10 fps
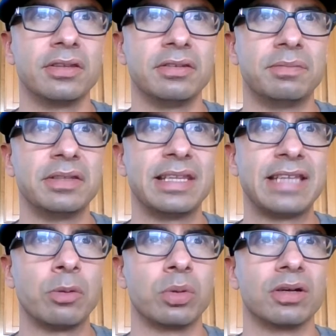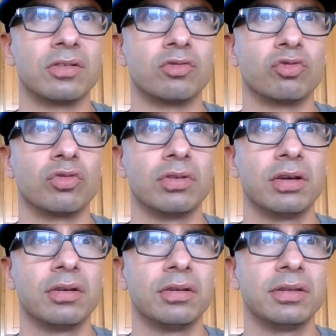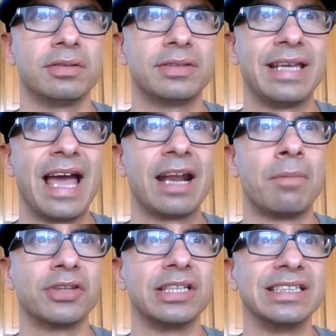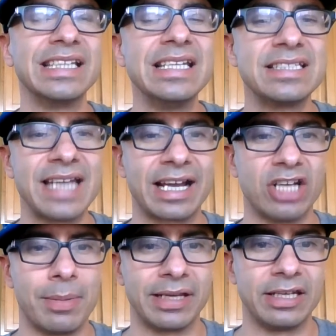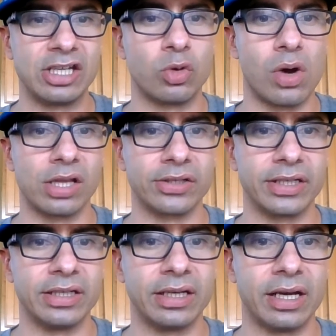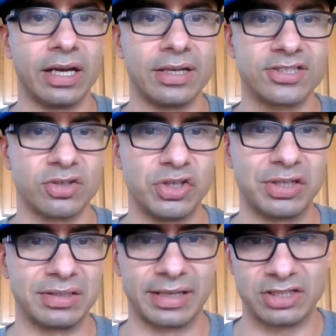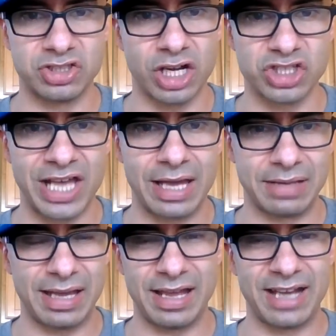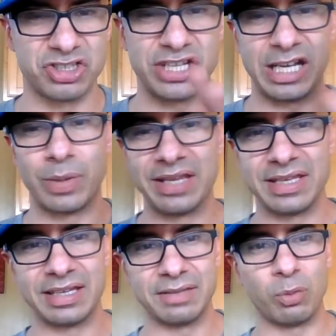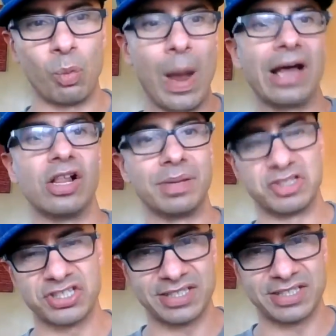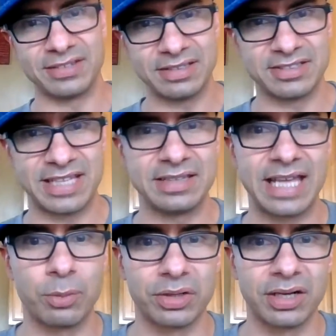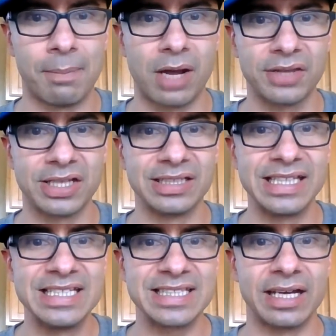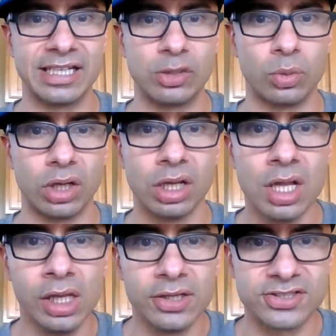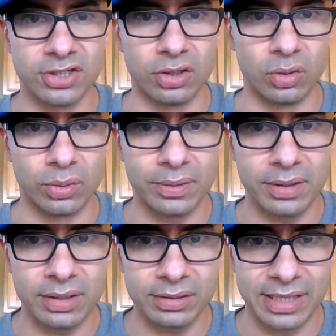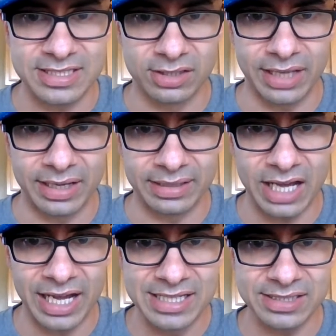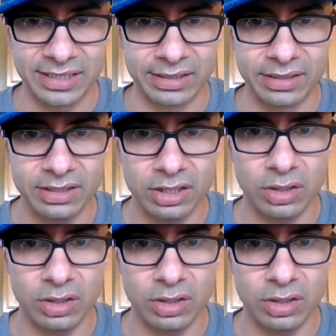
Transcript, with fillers: they were they had among the least economic inequality. Uh, so you can like judge that. I, I, should take away the well, but just yeah, they they were among the least unequal. So let's look at it. Iceland